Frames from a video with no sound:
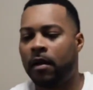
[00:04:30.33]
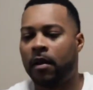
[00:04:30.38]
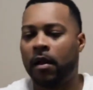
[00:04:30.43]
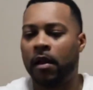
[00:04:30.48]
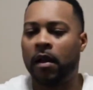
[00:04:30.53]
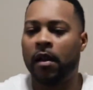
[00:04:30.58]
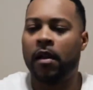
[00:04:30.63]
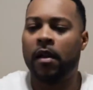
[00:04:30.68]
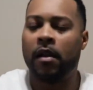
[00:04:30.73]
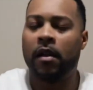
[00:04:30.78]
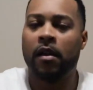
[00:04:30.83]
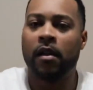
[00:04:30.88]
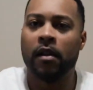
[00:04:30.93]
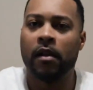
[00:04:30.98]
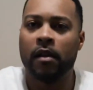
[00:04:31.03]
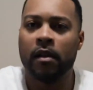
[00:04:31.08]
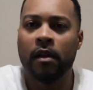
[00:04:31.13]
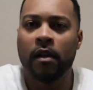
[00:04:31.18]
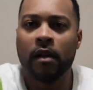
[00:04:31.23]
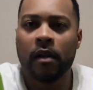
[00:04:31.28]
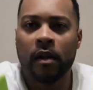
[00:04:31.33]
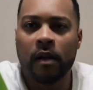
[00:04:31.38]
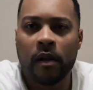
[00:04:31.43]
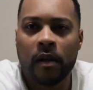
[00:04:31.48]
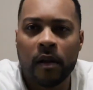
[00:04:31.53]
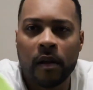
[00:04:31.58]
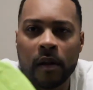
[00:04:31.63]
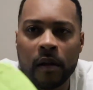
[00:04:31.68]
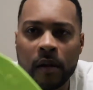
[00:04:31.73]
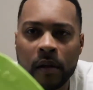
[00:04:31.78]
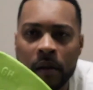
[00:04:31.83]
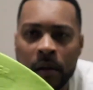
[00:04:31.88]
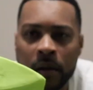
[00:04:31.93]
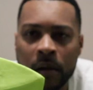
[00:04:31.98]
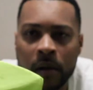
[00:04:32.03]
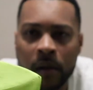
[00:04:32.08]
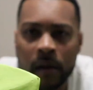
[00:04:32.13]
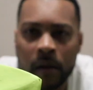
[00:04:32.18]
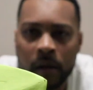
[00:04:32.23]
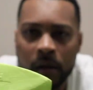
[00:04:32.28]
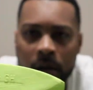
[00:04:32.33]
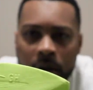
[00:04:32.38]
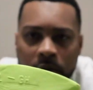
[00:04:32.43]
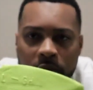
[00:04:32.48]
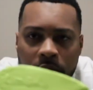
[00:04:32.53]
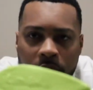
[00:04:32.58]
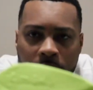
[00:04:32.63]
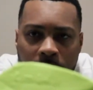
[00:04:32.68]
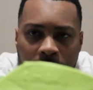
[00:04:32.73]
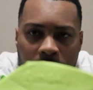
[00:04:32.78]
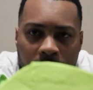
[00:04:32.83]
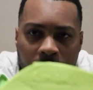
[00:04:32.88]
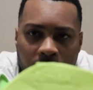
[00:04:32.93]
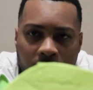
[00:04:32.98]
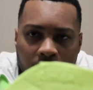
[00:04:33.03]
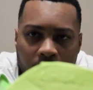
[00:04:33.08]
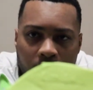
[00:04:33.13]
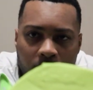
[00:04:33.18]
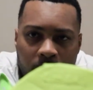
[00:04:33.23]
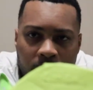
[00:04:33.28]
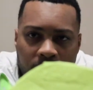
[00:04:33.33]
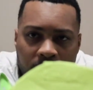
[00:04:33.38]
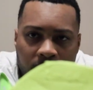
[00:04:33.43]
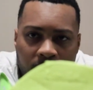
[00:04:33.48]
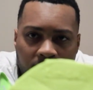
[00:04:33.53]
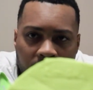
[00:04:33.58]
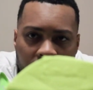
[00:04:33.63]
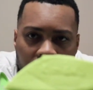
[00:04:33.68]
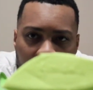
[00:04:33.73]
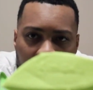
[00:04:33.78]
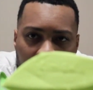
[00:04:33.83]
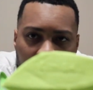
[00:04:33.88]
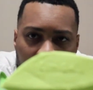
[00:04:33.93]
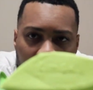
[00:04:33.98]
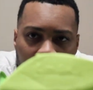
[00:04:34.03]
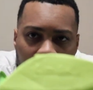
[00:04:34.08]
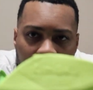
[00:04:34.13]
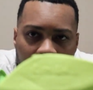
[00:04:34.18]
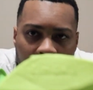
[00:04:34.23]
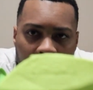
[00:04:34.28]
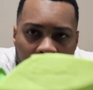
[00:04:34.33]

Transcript: And as you can see, that one says,